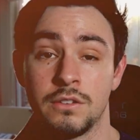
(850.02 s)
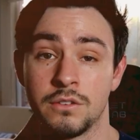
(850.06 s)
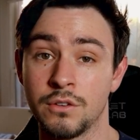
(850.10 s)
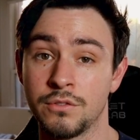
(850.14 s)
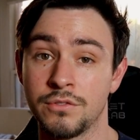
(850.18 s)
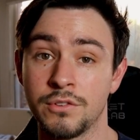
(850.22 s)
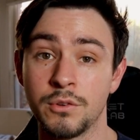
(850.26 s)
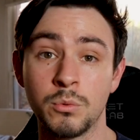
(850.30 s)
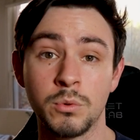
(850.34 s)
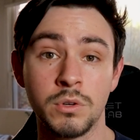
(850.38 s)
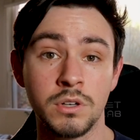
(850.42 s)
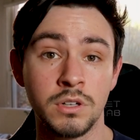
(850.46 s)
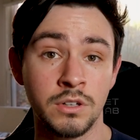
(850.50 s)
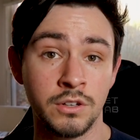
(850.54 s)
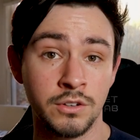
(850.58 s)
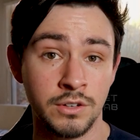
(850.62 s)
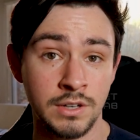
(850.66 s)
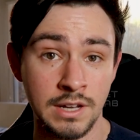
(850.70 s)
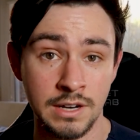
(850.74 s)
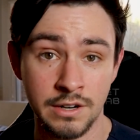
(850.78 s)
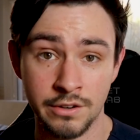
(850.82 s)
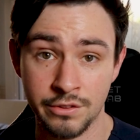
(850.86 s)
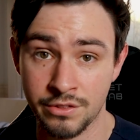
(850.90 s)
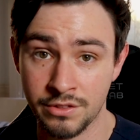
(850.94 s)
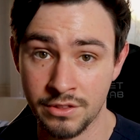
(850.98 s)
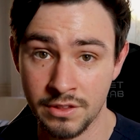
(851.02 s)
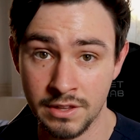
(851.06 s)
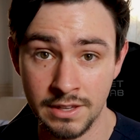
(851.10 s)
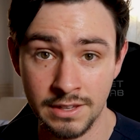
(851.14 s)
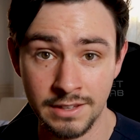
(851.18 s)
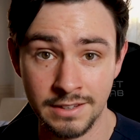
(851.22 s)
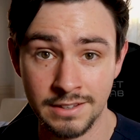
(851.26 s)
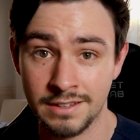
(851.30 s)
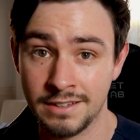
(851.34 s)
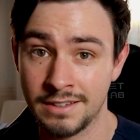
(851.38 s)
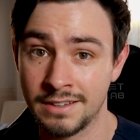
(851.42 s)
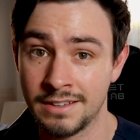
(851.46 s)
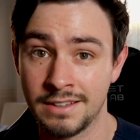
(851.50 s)
So if you want to learn how to
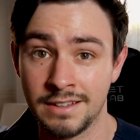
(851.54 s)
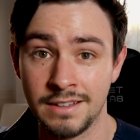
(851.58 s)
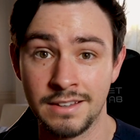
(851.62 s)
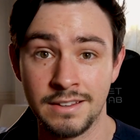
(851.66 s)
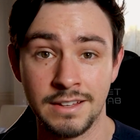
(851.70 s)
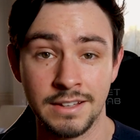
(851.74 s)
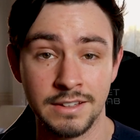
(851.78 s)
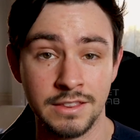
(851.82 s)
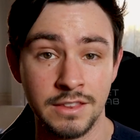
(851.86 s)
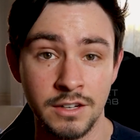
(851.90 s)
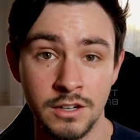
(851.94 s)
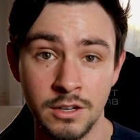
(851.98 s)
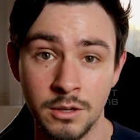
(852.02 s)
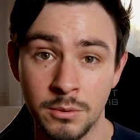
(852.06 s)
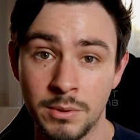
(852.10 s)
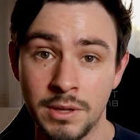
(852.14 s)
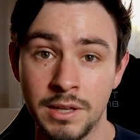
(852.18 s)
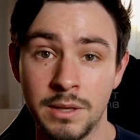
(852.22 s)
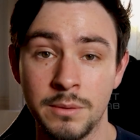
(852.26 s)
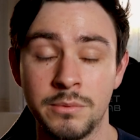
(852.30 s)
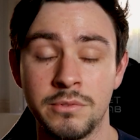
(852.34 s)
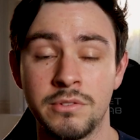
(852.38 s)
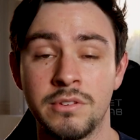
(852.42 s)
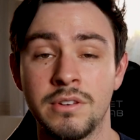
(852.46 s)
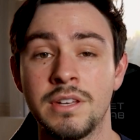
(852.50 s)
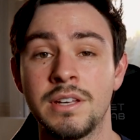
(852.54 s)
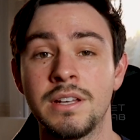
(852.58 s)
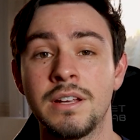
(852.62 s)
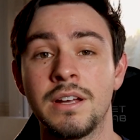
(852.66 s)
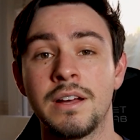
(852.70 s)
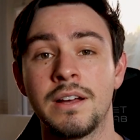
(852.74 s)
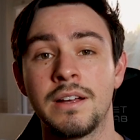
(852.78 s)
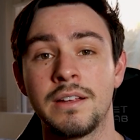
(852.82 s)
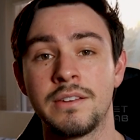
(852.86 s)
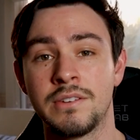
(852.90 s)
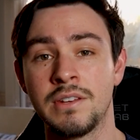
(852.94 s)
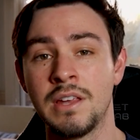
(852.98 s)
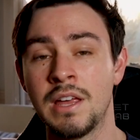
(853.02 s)
think, like the AAMC
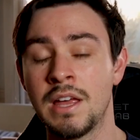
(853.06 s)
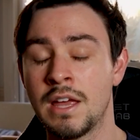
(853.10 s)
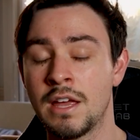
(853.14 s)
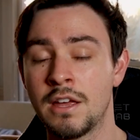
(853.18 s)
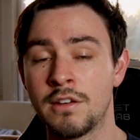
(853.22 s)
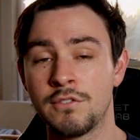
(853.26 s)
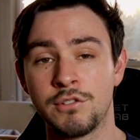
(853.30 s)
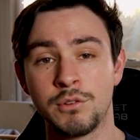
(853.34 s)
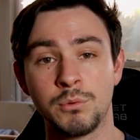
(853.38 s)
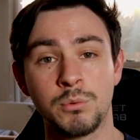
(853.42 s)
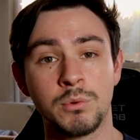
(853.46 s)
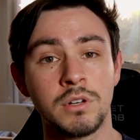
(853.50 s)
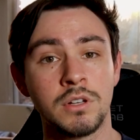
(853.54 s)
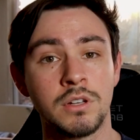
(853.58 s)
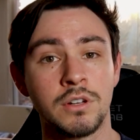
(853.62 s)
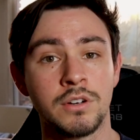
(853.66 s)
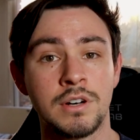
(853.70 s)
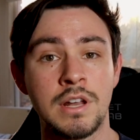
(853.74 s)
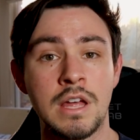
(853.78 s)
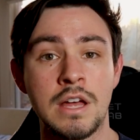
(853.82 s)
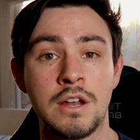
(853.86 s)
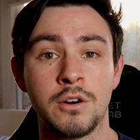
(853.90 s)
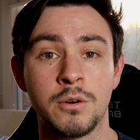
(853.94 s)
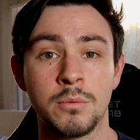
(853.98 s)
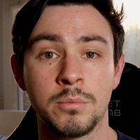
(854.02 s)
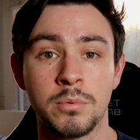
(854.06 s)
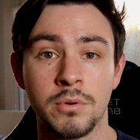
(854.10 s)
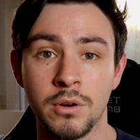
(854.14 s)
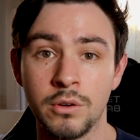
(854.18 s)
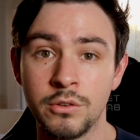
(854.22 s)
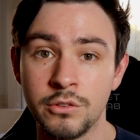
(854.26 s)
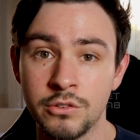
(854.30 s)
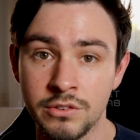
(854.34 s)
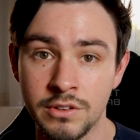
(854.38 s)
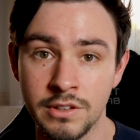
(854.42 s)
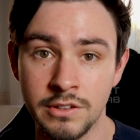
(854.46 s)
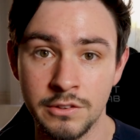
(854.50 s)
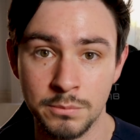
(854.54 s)
does. If you want to learn how to
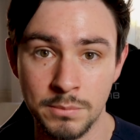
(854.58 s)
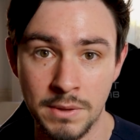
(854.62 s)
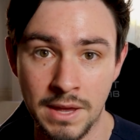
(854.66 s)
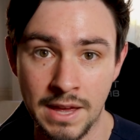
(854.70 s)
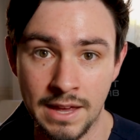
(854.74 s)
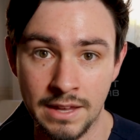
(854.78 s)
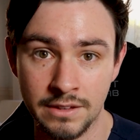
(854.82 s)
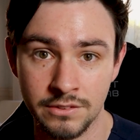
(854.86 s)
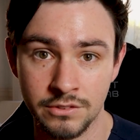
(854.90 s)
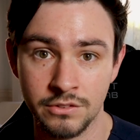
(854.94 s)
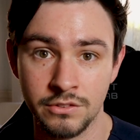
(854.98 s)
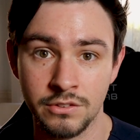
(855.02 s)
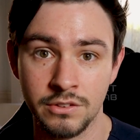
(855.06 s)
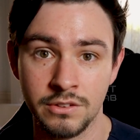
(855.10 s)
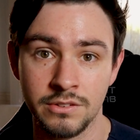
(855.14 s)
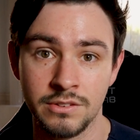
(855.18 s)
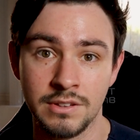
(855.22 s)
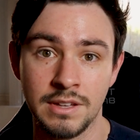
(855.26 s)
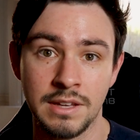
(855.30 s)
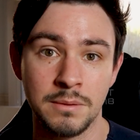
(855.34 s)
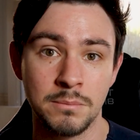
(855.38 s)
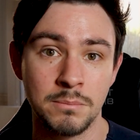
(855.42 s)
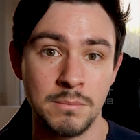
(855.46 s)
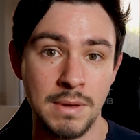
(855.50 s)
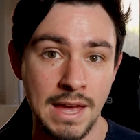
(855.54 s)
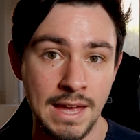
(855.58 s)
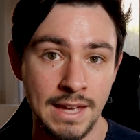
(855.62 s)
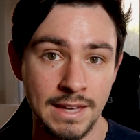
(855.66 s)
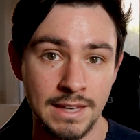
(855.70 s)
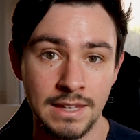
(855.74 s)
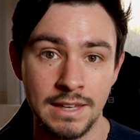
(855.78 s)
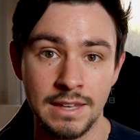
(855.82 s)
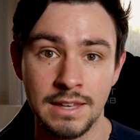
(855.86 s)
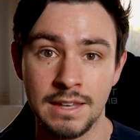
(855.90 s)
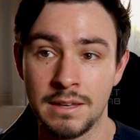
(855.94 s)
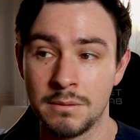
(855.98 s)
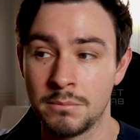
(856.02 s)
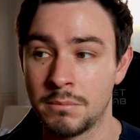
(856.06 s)
approach these passages like
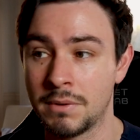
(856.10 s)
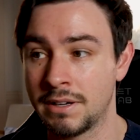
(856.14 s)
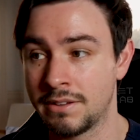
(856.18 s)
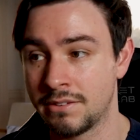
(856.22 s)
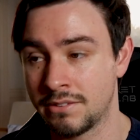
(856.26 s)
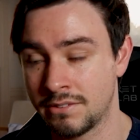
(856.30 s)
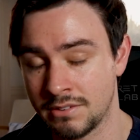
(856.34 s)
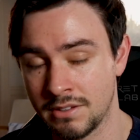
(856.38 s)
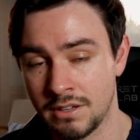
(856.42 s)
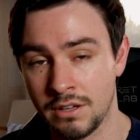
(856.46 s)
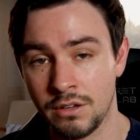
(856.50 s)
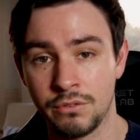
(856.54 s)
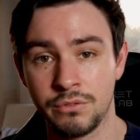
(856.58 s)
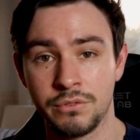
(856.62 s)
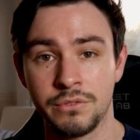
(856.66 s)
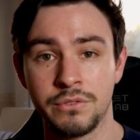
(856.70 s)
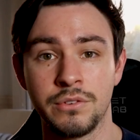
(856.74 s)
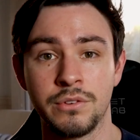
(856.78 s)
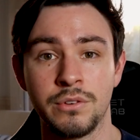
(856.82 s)
Maggie and myself